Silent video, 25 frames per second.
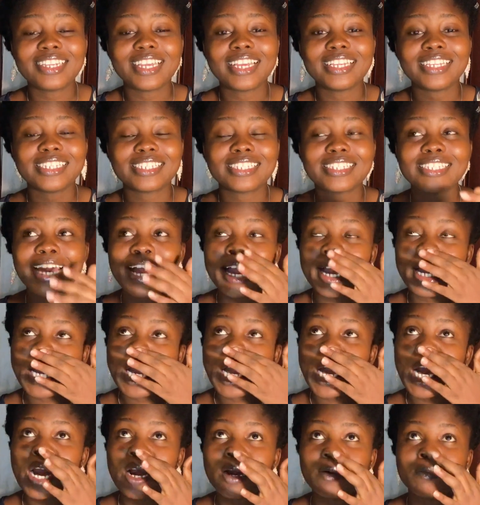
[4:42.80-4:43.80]
they sang
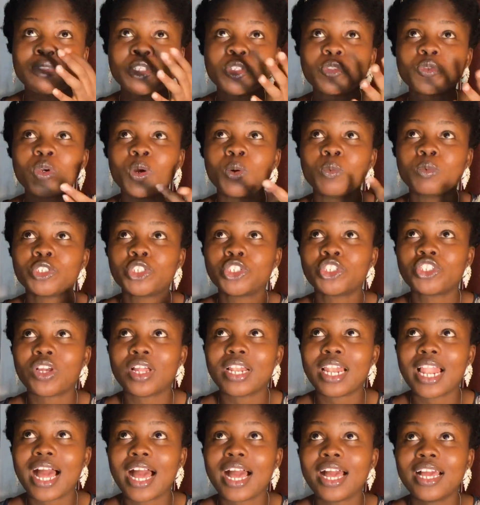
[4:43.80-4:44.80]
this one with
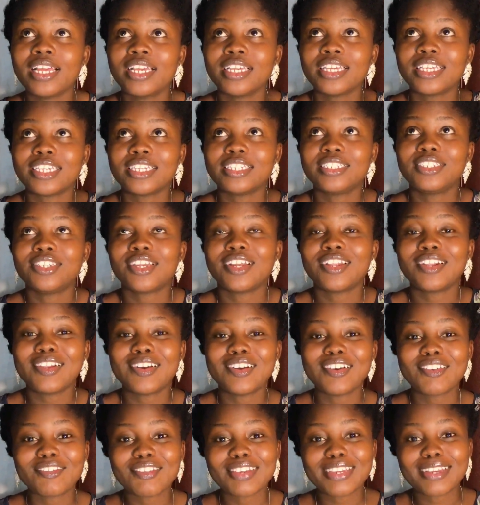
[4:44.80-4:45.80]
Shola,
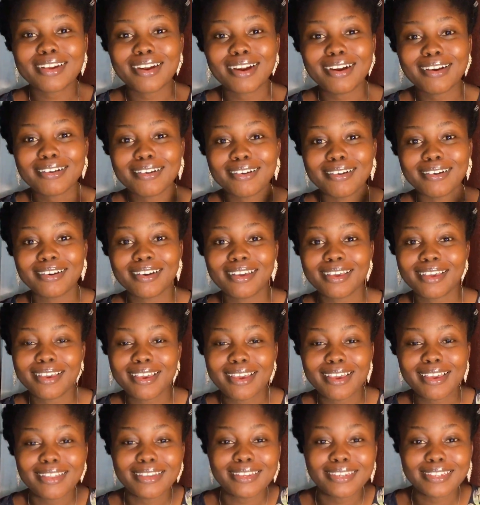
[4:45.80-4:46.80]
Ijolo Rigogo,
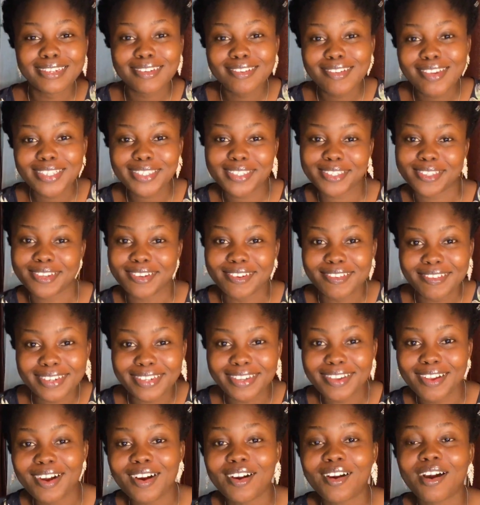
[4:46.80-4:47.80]
lyrics Lori
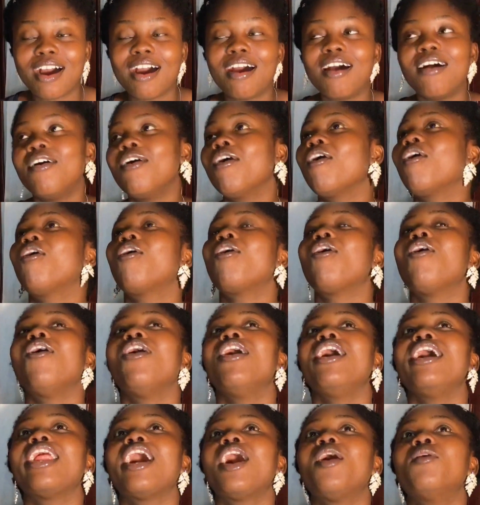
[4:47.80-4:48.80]
Gog. Oh
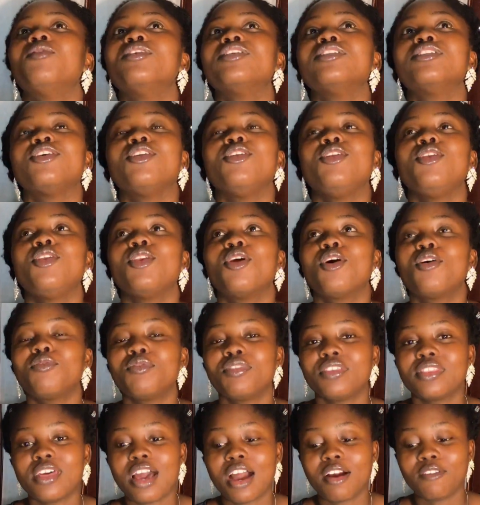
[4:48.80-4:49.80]
god, I was in love
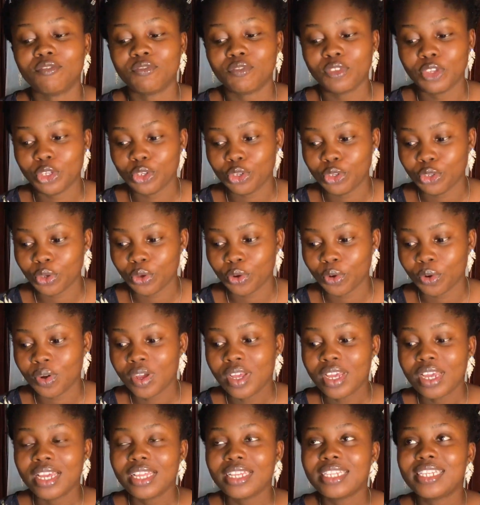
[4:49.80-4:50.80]
with that video.
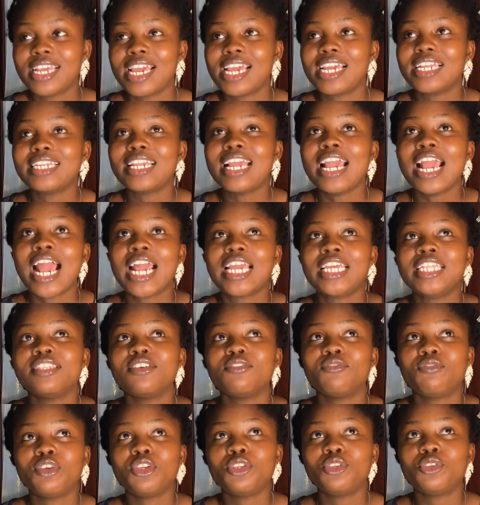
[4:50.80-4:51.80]
Then in
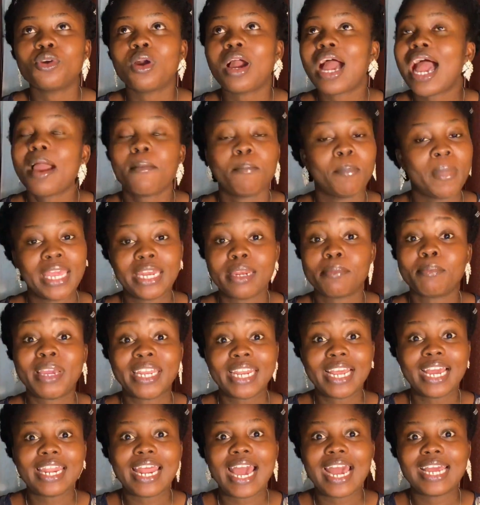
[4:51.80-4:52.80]
the video, my
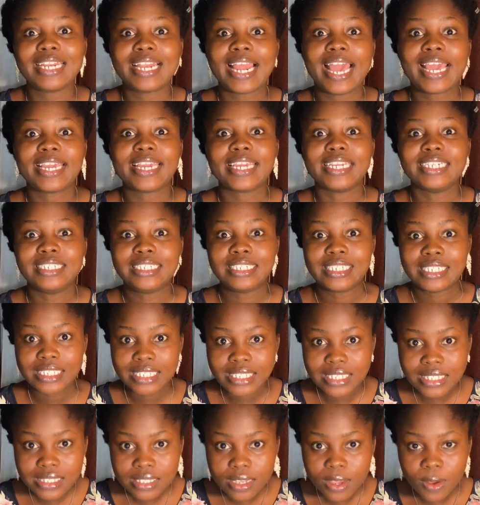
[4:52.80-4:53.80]
dad had like a
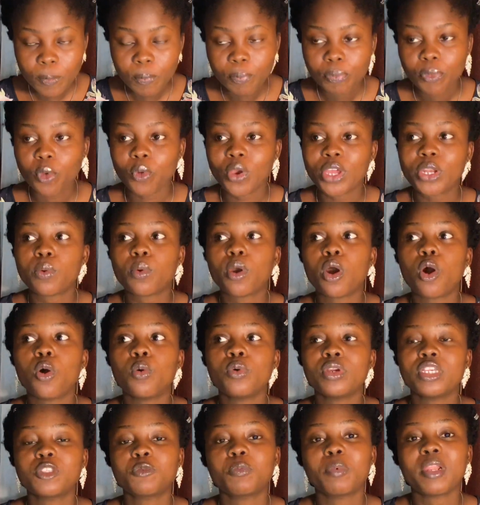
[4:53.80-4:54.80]
disc where they were
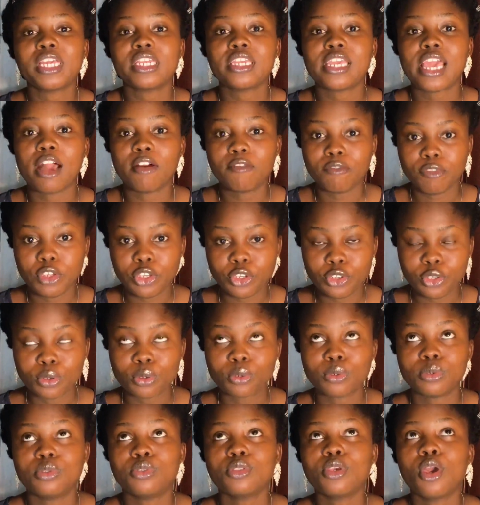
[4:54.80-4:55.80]
always playing their
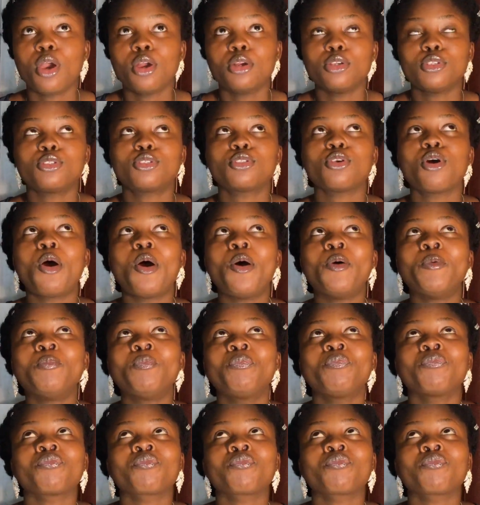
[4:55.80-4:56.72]
videos. So